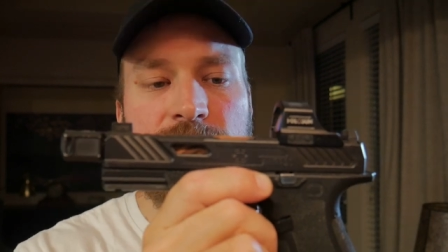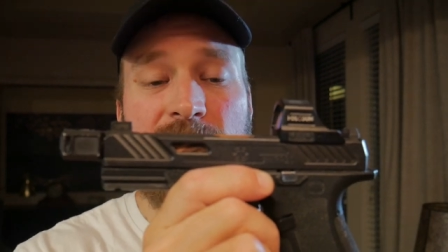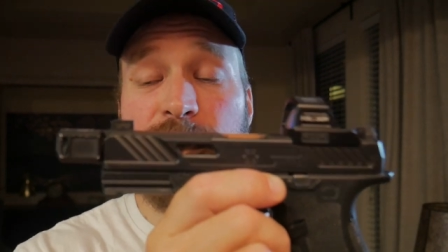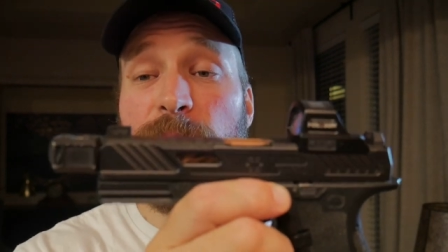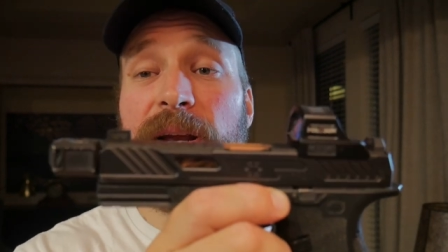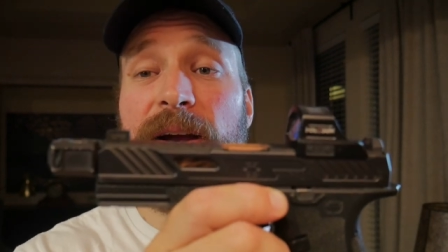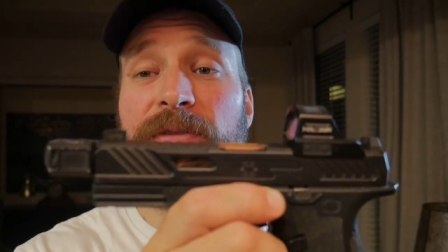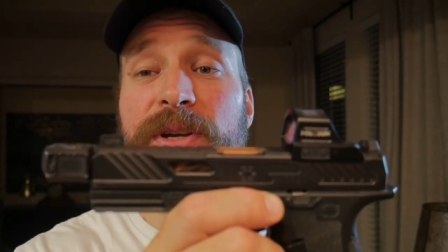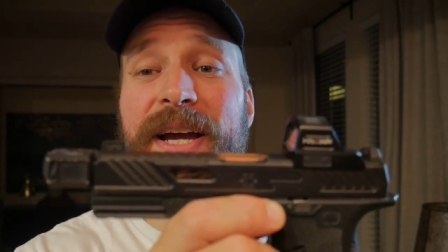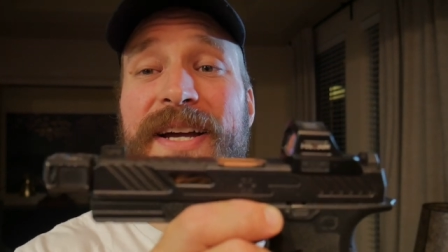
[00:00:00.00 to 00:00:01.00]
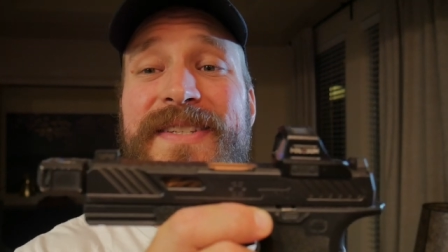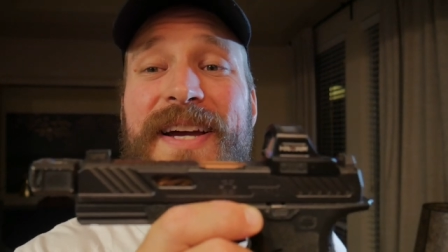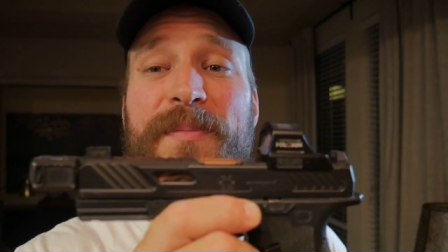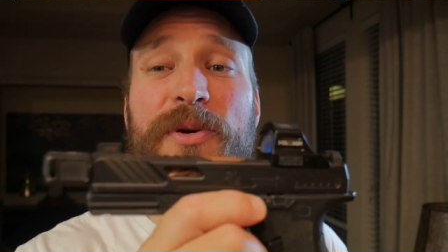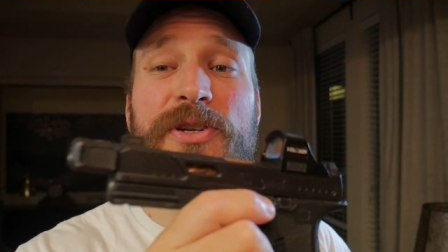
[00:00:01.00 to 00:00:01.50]
So that's what I got for you guys.
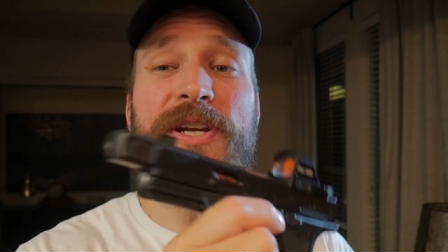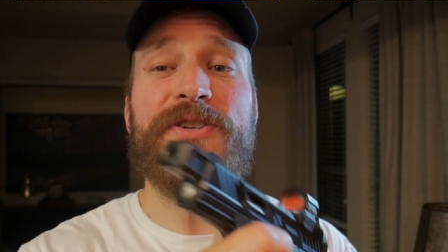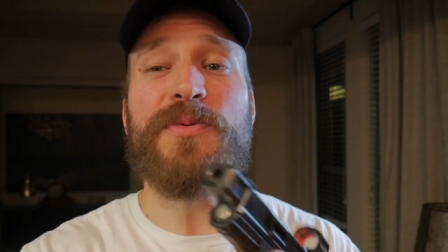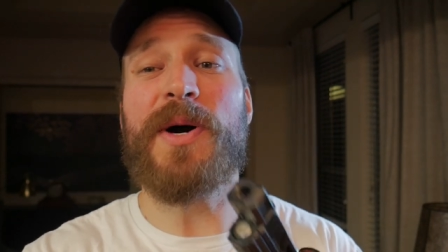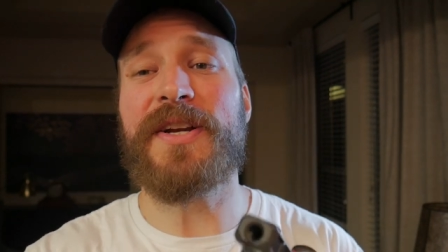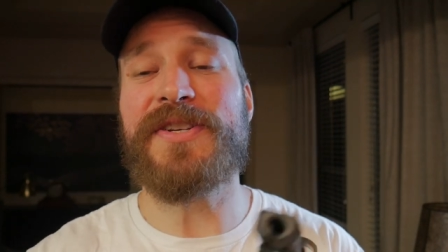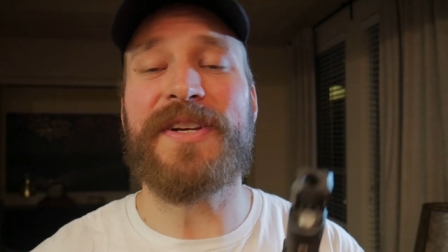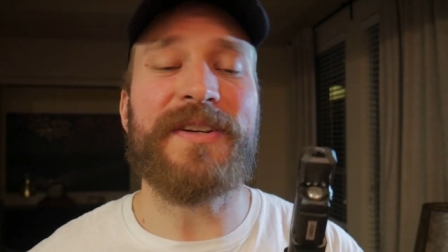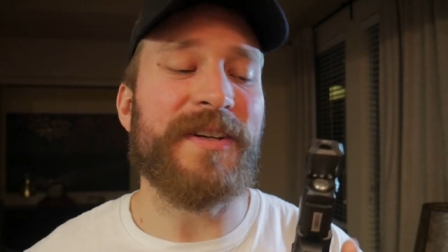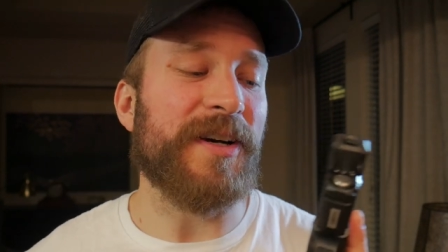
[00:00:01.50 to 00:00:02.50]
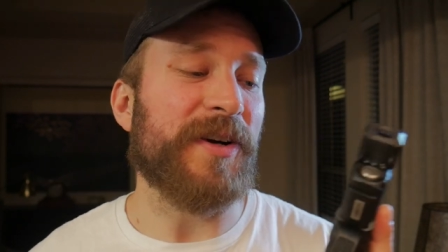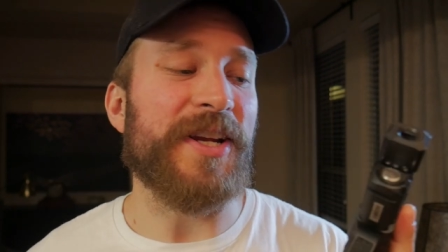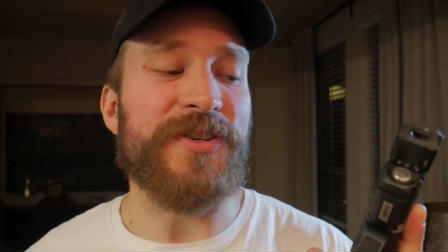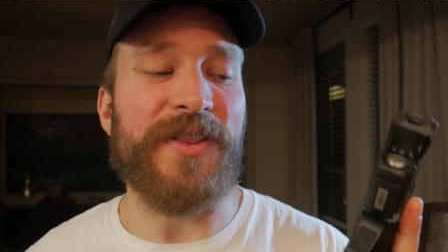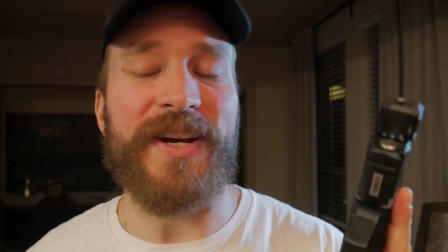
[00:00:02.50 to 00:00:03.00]
I appreciate you watching, and I'll
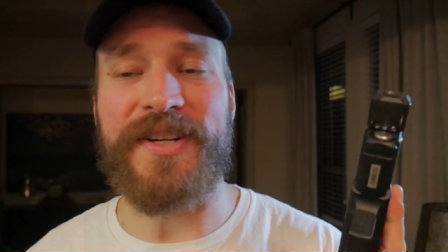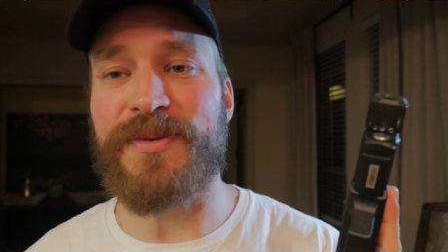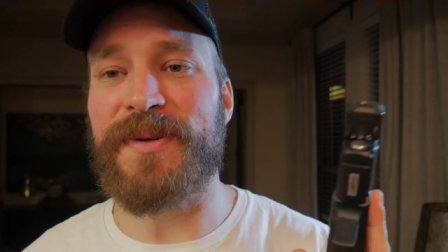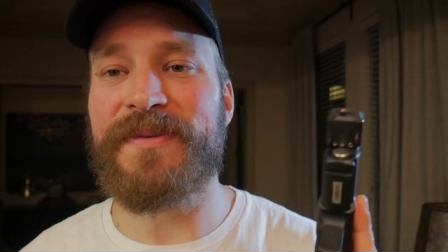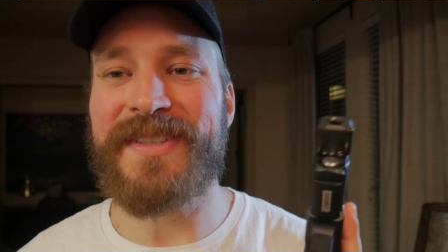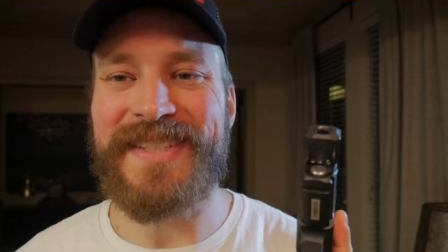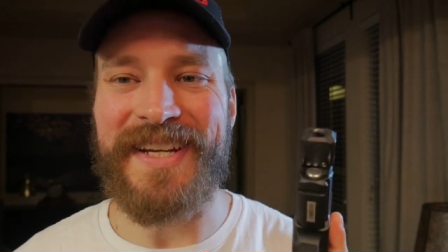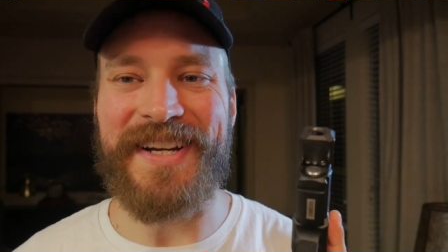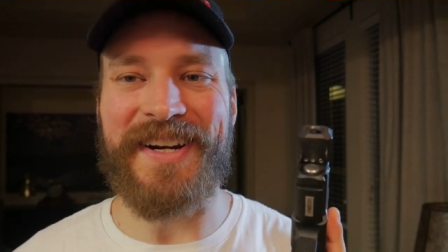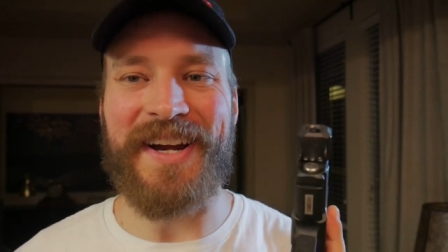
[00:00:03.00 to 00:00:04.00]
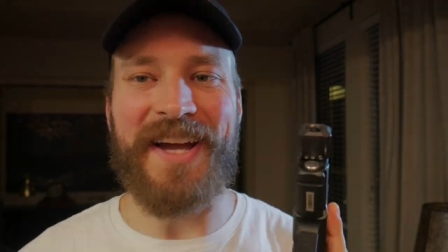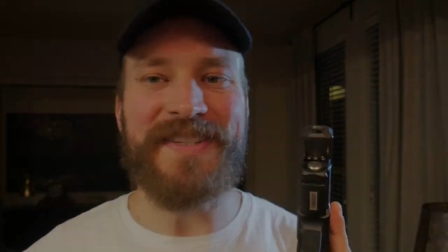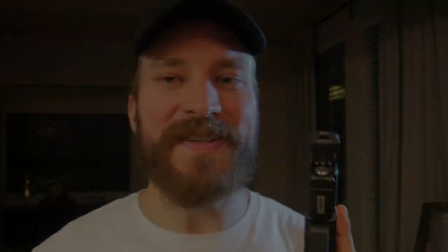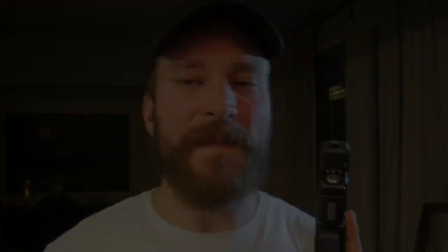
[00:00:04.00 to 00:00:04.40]
catch you on the next one. Take care, guys.